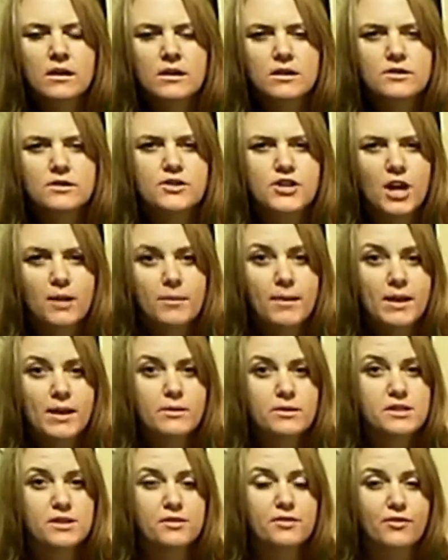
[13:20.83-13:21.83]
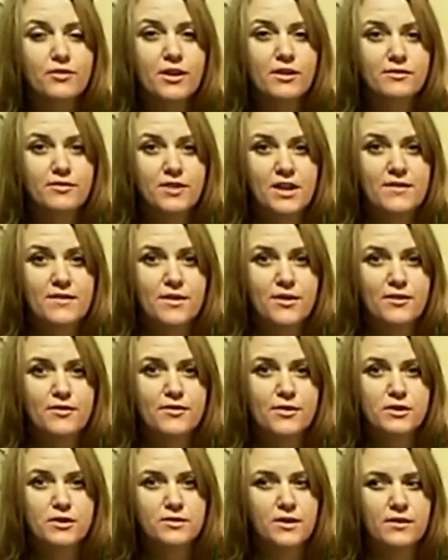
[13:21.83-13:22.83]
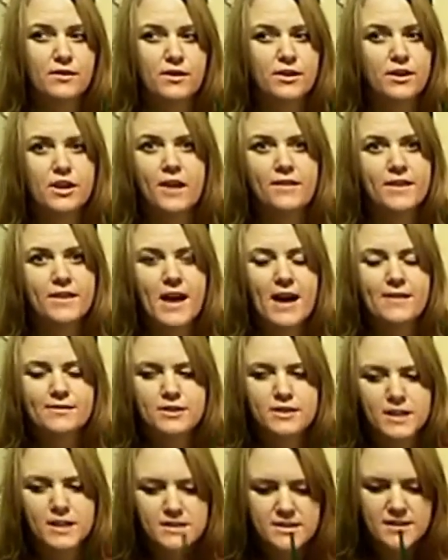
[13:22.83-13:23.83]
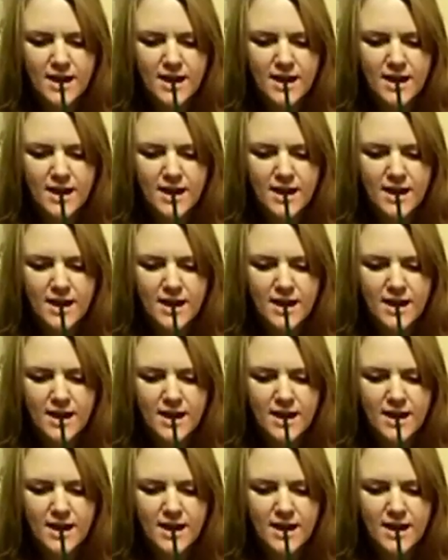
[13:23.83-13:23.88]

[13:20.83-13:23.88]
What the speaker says: Chow mein was the front flavor, the first flavor, not the aftertaste.